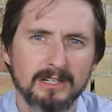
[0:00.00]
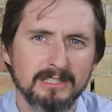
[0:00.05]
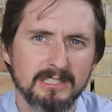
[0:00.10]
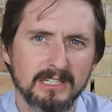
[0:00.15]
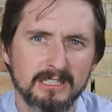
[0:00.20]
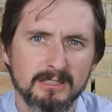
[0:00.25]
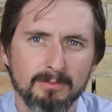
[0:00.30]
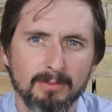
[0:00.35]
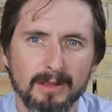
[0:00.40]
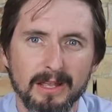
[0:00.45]
Russ
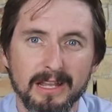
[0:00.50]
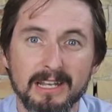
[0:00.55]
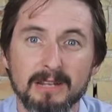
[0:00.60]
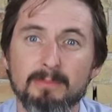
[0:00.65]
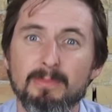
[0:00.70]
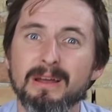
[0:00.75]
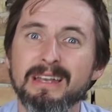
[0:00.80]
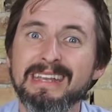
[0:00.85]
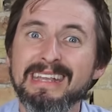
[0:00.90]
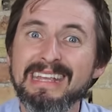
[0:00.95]

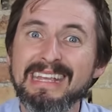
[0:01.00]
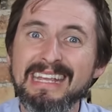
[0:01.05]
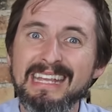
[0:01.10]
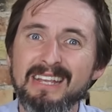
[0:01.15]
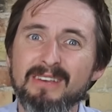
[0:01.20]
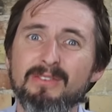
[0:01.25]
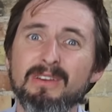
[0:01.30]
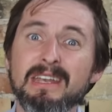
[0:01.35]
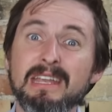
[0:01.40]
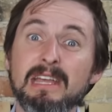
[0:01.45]
explained, but
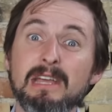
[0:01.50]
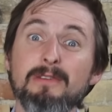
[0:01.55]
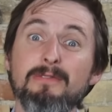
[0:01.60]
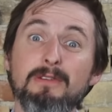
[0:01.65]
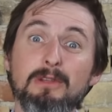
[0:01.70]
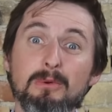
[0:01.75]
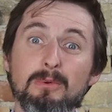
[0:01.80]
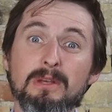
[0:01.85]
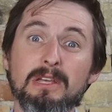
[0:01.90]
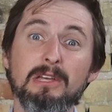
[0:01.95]
even
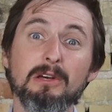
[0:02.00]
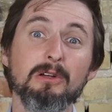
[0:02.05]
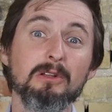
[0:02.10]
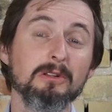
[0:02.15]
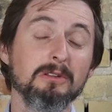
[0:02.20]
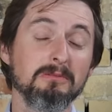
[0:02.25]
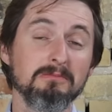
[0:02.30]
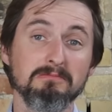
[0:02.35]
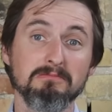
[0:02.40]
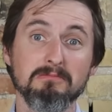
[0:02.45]
if you
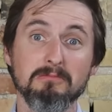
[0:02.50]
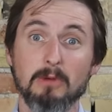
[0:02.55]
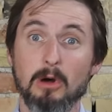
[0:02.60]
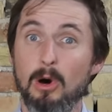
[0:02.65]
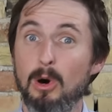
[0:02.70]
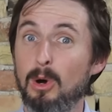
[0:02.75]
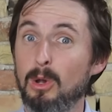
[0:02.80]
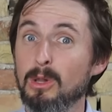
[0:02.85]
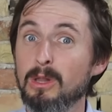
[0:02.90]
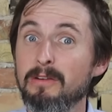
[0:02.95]
kill
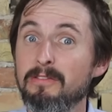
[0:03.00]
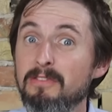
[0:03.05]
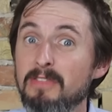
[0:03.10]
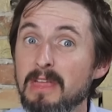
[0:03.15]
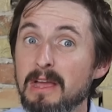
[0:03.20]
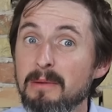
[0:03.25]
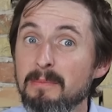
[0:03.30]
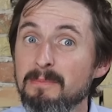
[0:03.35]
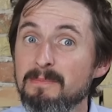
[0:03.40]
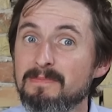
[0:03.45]
all of
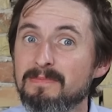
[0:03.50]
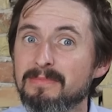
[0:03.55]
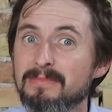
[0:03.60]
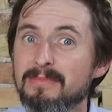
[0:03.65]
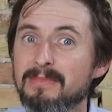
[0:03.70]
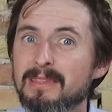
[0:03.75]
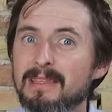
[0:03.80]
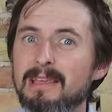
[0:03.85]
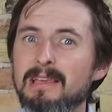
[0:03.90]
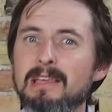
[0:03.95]
them,
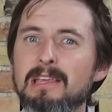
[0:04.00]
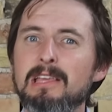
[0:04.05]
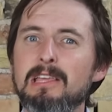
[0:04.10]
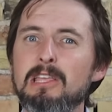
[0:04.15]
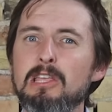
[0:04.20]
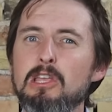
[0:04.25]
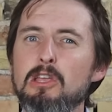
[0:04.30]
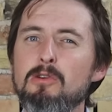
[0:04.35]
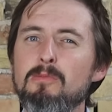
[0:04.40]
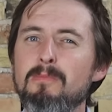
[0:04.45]

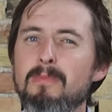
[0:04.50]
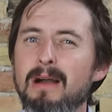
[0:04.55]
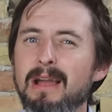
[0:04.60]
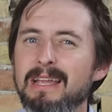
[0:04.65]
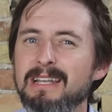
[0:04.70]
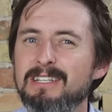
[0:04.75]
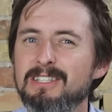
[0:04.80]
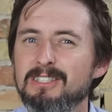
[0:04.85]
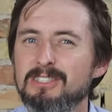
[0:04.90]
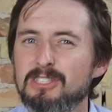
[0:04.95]
you
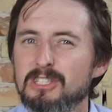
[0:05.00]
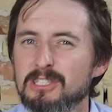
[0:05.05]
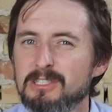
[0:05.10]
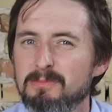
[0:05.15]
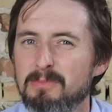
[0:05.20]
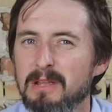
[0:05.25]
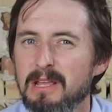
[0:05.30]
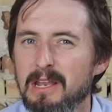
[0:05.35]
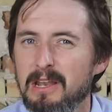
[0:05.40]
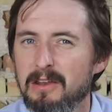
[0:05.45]
might
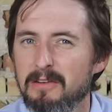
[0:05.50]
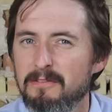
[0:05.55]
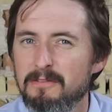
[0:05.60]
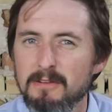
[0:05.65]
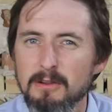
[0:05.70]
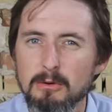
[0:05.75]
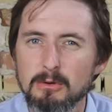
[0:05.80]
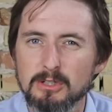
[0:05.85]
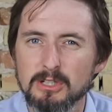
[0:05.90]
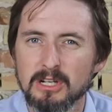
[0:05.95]
just be an
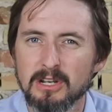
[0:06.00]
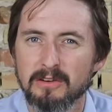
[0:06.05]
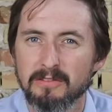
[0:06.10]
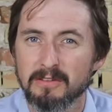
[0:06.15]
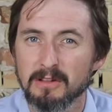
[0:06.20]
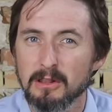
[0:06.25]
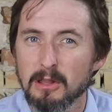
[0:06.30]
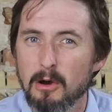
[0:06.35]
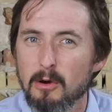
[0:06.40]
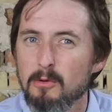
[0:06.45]
infusion
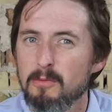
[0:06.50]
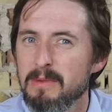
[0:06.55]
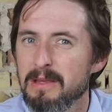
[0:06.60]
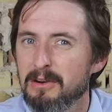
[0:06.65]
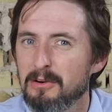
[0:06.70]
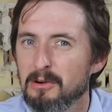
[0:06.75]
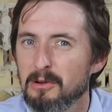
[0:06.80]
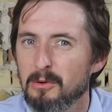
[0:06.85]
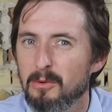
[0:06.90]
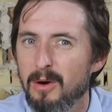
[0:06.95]
of low
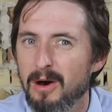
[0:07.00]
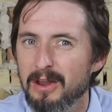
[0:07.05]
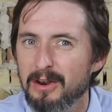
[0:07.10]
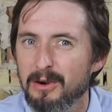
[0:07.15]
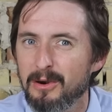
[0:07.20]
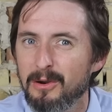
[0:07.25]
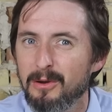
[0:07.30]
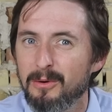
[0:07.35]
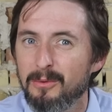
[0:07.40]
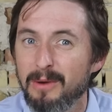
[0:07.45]
mineral
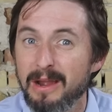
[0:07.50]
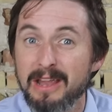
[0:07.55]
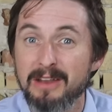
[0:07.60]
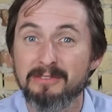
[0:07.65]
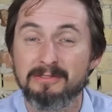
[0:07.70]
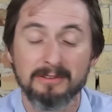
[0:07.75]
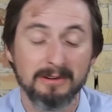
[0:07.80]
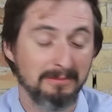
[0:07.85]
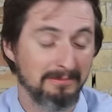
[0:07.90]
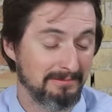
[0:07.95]
water away
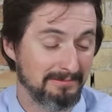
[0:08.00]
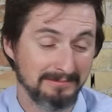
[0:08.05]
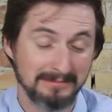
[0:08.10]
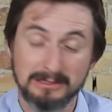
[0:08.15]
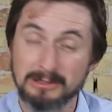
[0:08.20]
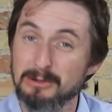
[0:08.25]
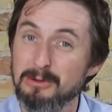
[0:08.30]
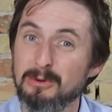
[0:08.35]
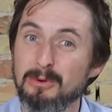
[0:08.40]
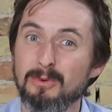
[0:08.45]
from
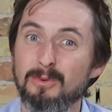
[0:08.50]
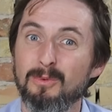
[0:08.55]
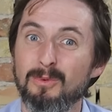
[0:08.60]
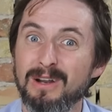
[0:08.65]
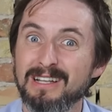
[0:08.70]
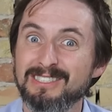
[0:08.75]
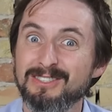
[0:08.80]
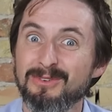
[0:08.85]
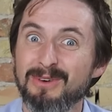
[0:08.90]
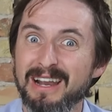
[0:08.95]

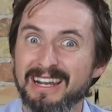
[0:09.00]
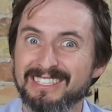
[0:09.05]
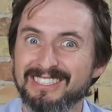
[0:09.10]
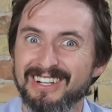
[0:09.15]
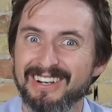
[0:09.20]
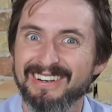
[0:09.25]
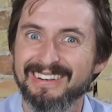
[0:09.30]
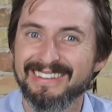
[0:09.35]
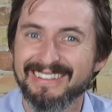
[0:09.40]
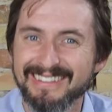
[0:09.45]

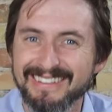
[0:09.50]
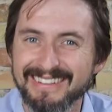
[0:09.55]
resurrection.